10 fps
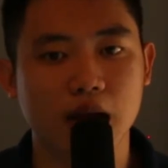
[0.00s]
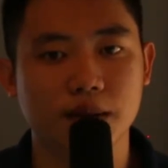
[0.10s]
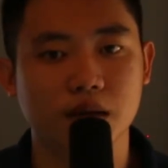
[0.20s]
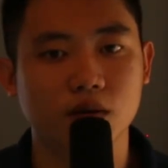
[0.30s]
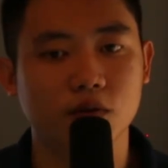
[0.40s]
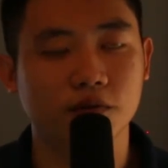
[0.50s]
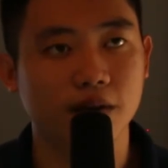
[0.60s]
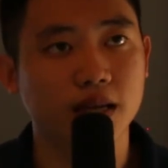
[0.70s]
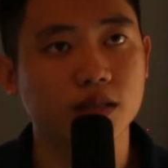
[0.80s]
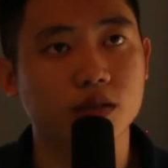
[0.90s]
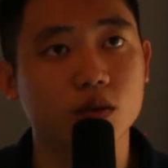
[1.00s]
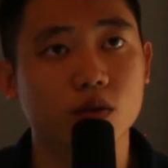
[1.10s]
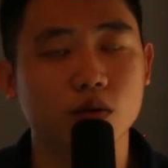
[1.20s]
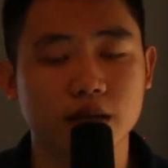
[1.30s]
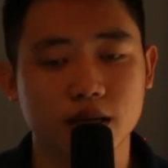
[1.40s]
and macrophage
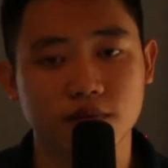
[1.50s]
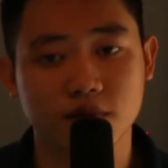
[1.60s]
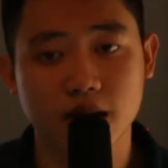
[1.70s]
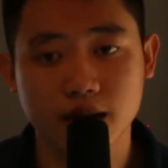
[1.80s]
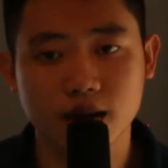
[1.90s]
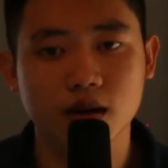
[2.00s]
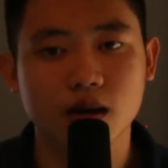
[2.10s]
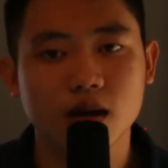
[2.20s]
to the invader